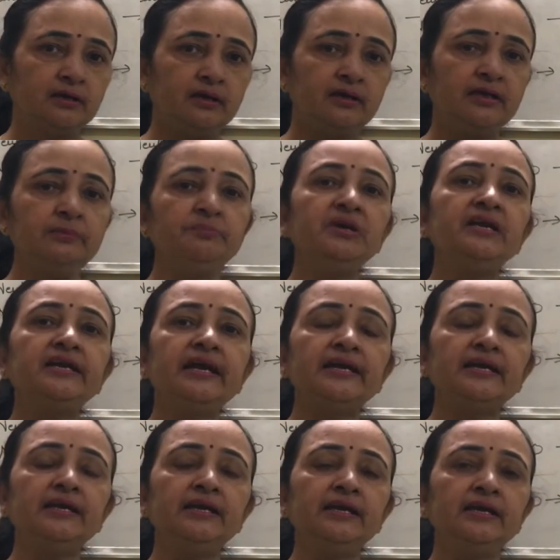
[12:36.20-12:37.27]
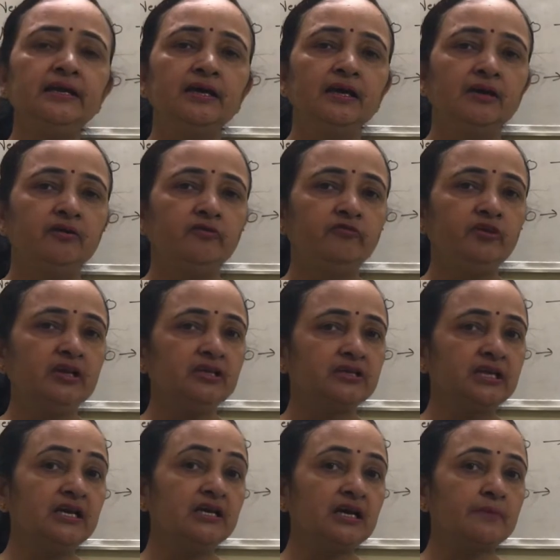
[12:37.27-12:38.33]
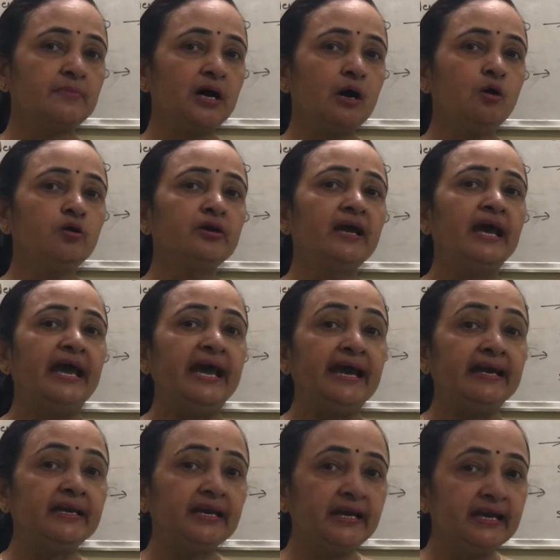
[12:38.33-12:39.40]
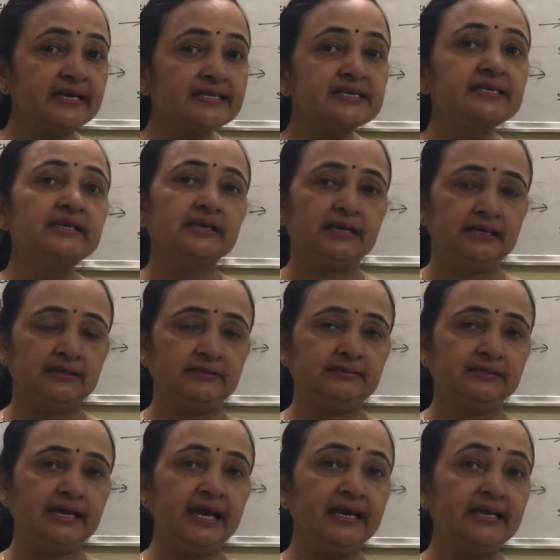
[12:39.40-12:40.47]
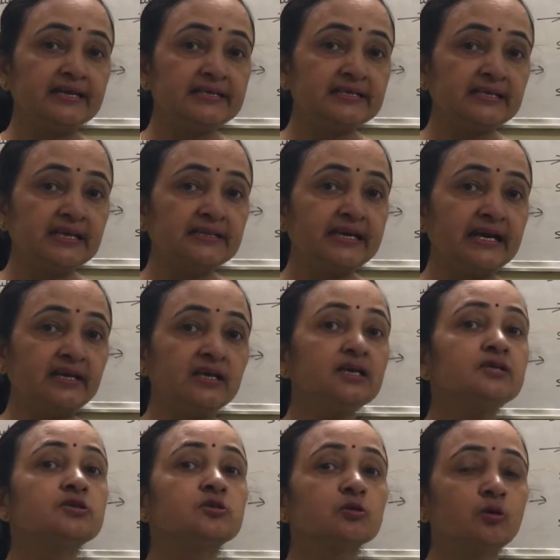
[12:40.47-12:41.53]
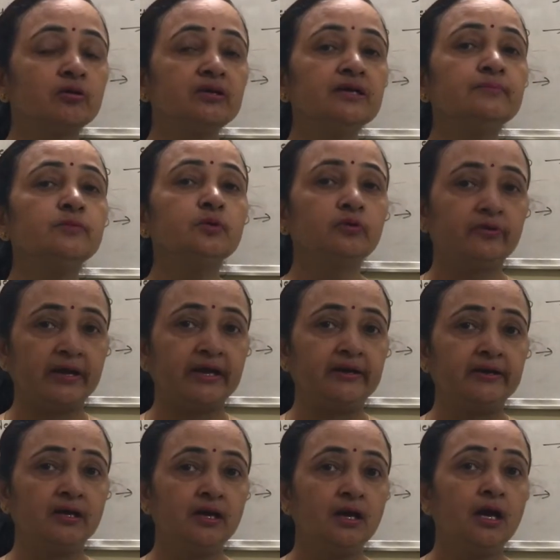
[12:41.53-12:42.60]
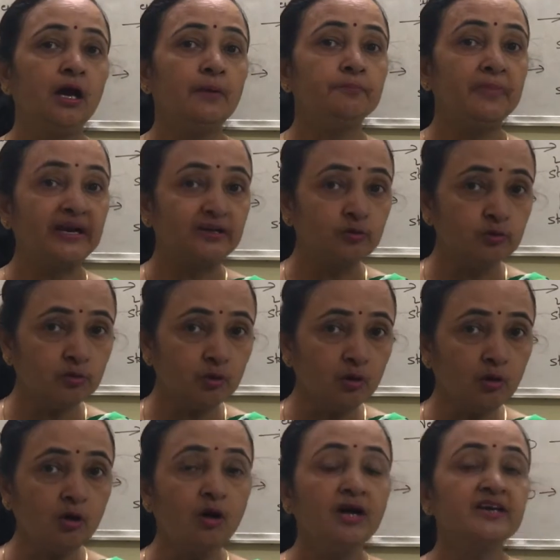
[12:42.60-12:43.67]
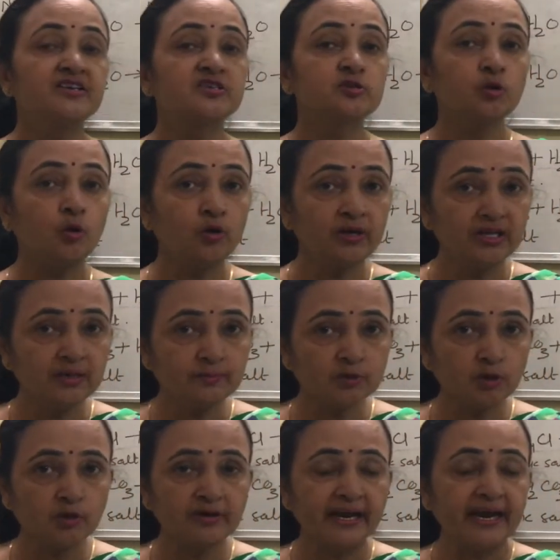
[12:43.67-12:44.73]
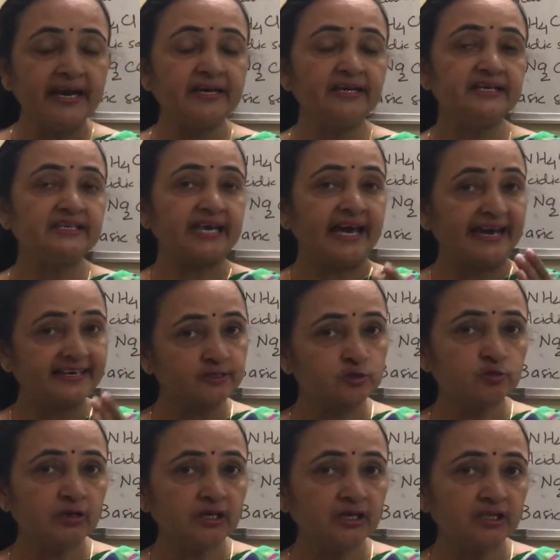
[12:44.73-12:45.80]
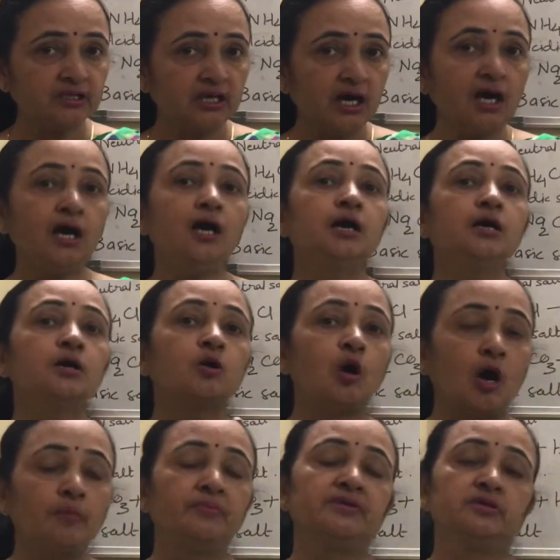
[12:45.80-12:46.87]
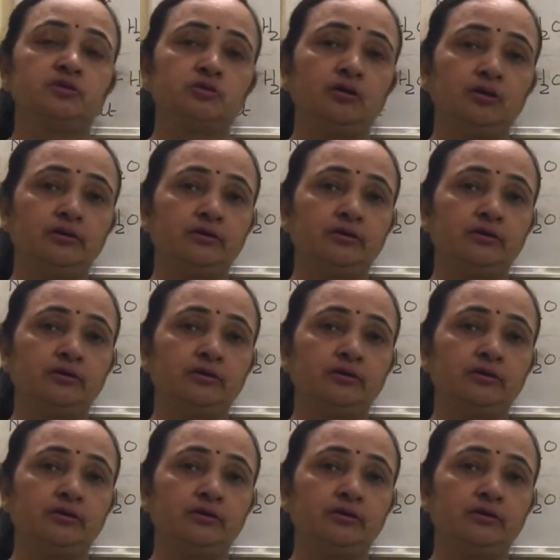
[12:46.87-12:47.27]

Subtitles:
immediately we think about NaCl. NaCl, that is sodium chloride. But you know, sodium chloride is actually the common salt,